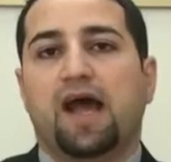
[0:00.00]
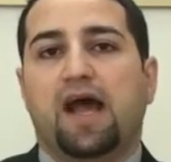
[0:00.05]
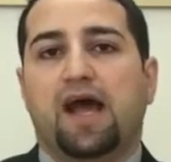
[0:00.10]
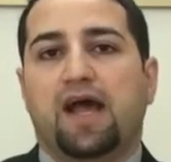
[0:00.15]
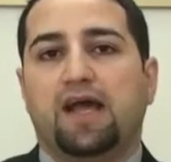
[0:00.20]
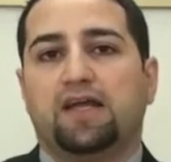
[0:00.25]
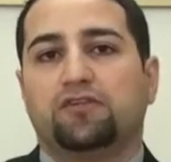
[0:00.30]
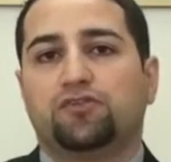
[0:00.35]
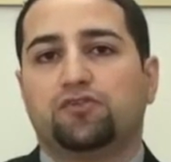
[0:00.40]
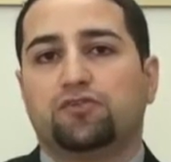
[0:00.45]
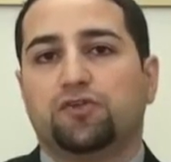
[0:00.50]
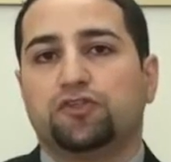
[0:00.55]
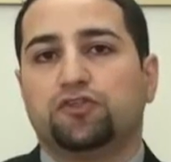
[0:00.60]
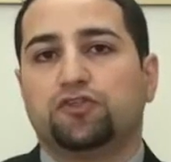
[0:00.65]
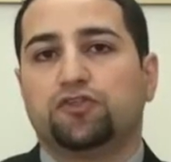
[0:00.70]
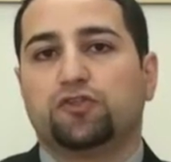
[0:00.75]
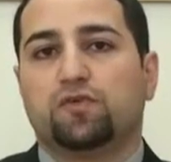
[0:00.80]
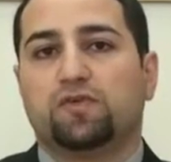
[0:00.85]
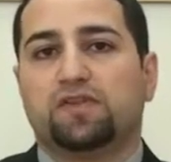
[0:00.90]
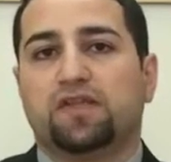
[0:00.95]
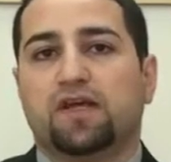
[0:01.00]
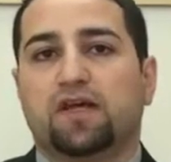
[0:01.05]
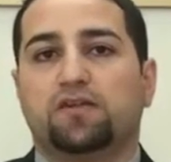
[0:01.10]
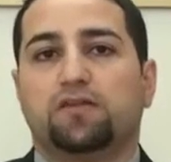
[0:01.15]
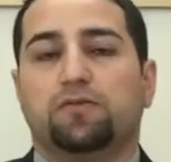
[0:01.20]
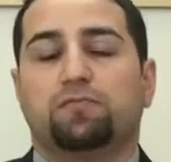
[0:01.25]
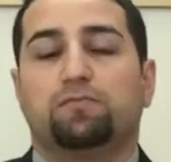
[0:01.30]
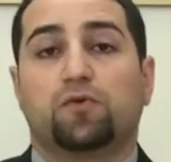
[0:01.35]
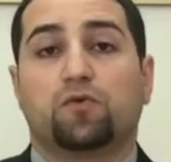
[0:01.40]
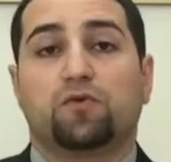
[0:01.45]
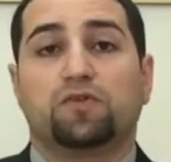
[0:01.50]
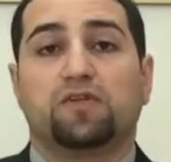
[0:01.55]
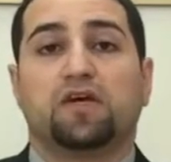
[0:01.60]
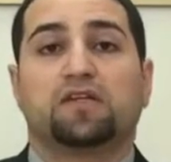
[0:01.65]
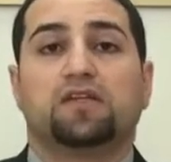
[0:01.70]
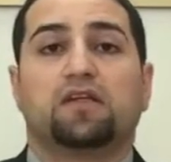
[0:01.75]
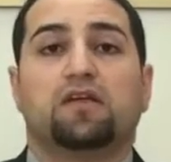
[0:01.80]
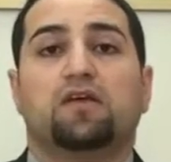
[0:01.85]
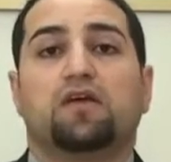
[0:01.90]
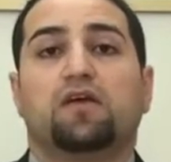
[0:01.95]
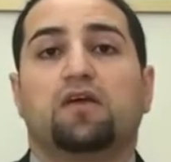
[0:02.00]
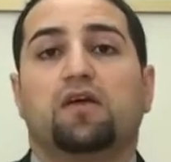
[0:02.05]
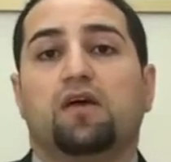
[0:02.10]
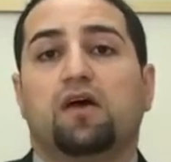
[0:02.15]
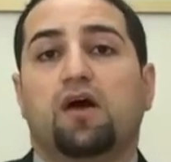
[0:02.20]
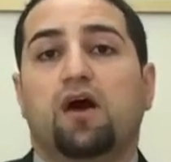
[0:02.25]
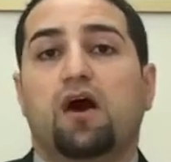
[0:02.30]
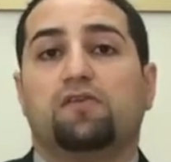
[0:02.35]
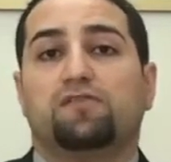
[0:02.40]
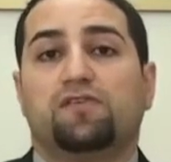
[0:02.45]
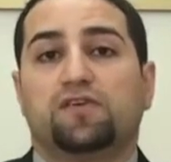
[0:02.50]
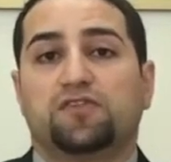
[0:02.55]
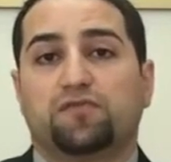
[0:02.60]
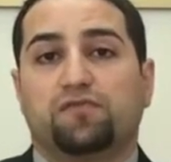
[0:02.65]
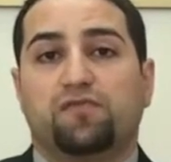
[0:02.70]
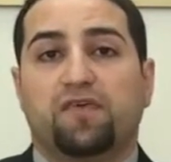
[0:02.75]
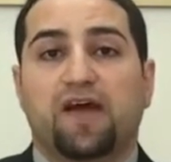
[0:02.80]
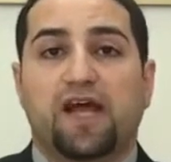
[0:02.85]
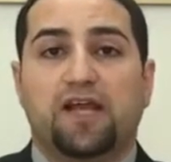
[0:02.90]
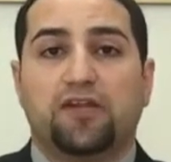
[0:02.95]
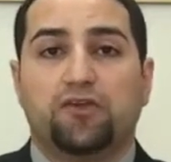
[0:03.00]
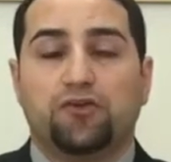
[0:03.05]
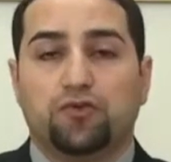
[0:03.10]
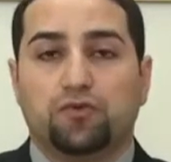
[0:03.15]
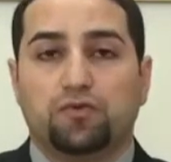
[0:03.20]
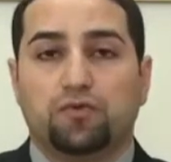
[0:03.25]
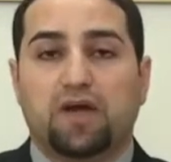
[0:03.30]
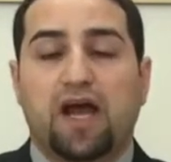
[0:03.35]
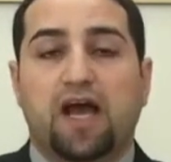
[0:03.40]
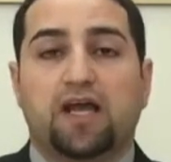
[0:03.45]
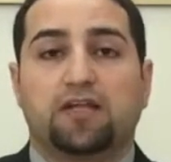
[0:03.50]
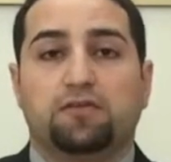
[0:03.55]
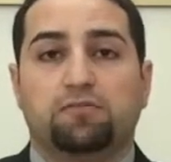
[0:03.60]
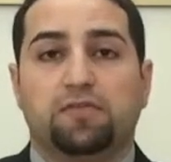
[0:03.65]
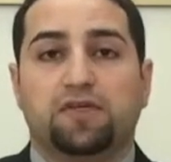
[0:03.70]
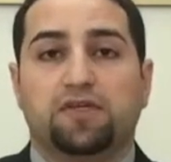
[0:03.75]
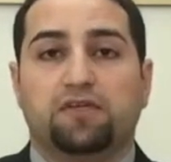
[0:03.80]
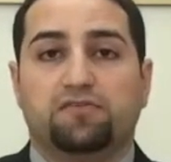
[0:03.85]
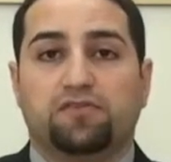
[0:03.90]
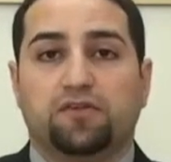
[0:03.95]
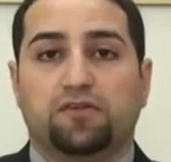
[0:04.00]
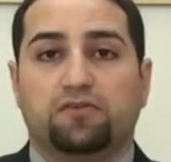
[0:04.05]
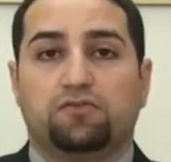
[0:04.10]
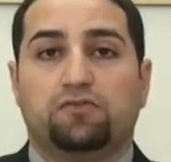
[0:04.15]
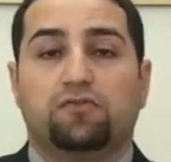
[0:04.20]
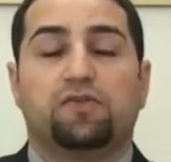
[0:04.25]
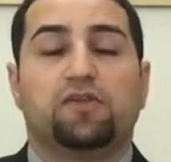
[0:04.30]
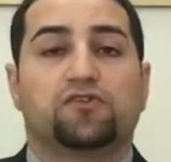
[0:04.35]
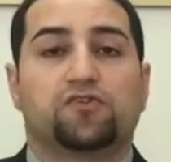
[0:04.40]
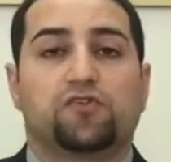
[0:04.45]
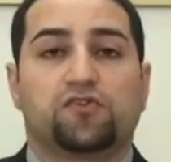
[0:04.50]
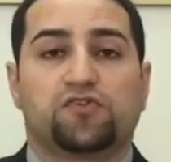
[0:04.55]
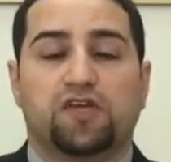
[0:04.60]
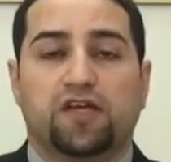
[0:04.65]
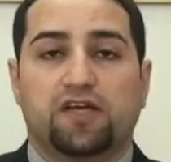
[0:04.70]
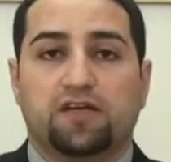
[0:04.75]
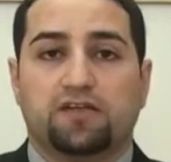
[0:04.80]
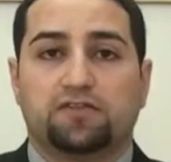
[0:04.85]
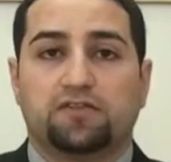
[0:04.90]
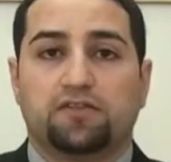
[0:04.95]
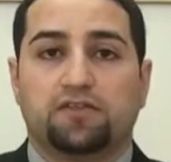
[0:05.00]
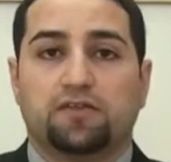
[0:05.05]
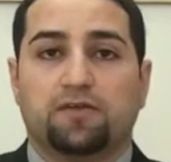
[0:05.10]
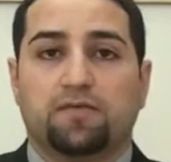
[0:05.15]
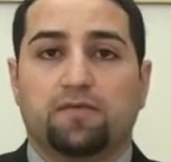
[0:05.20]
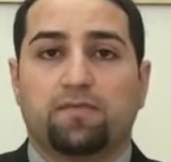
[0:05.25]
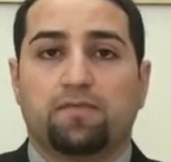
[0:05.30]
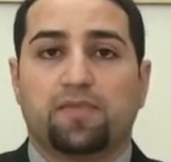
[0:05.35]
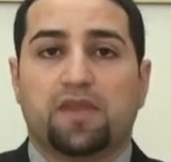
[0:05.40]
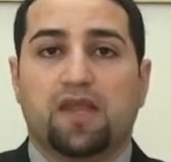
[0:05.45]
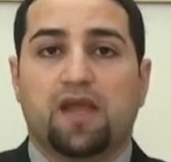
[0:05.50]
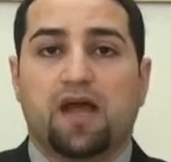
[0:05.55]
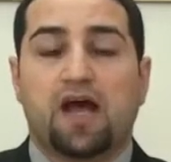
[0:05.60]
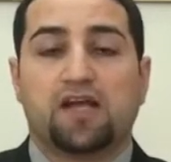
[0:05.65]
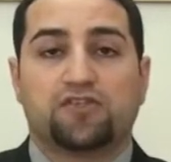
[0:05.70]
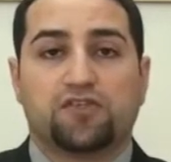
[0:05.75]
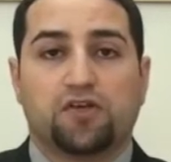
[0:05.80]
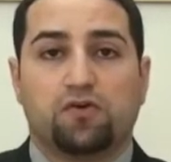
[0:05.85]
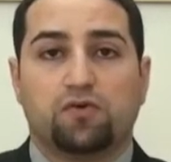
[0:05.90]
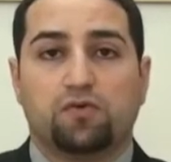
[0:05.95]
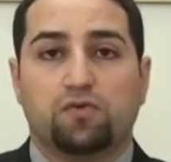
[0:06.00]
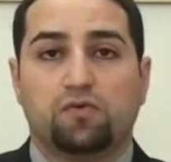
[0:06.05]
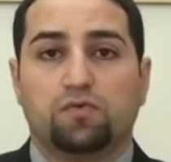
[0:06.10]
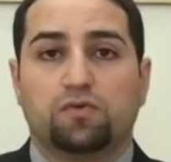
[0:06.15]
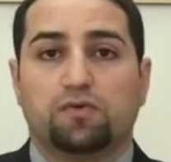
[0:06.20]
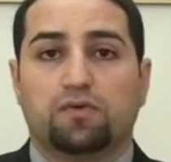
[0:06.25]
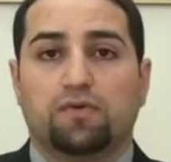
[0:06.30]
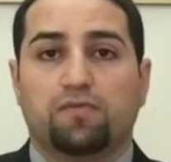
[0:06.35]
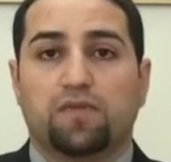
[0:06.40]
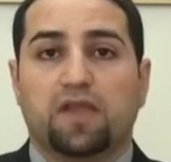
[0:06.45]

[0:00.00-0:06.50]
and to ensure that the product offers value and benefit to the society as a whole,